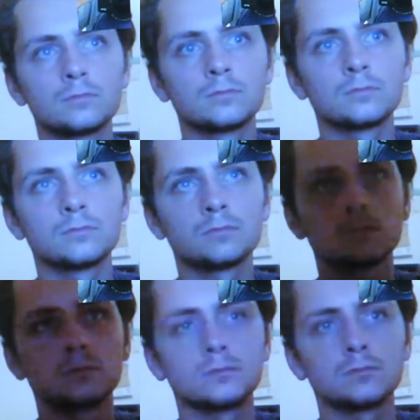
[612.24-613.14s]
Alex is
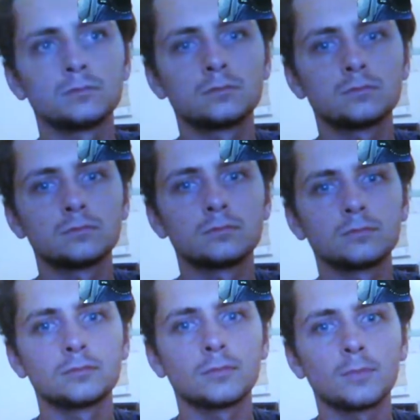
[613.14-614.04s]
in the vlog.
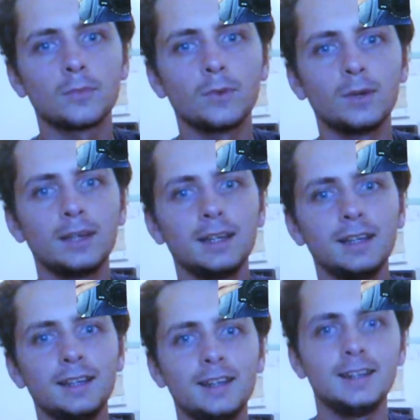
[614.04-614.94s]

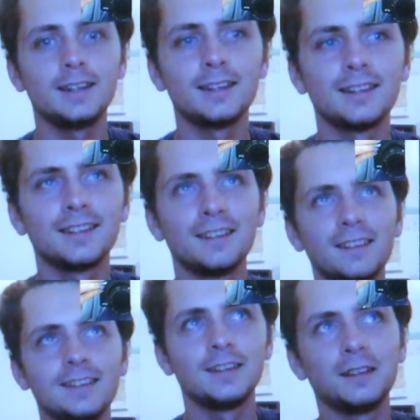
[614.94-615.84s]
Hey.
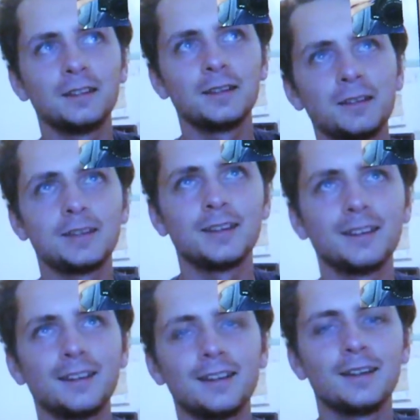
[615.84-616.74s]
Yay! I
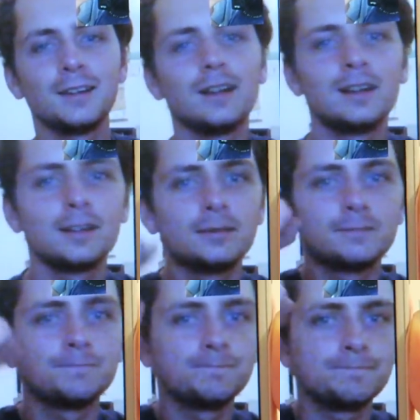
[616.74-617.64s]
made sure that you were
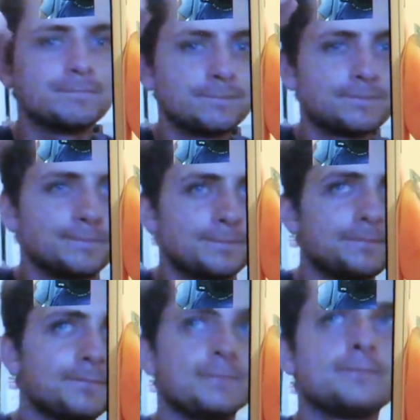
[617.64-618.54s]
in it after
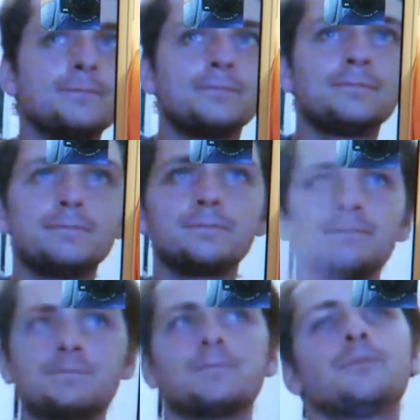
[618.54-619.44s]
all. Otherwise I wouldn't
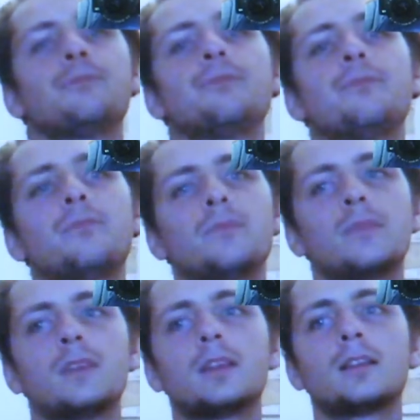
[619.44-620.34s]
get as many thumbs
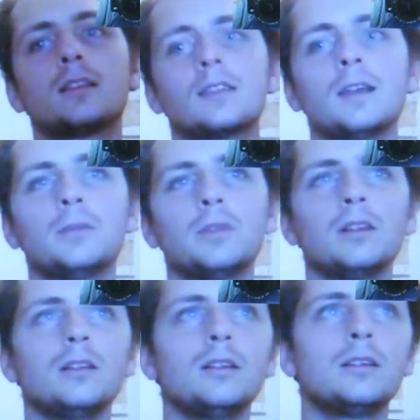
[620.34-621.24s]
up. Absolutely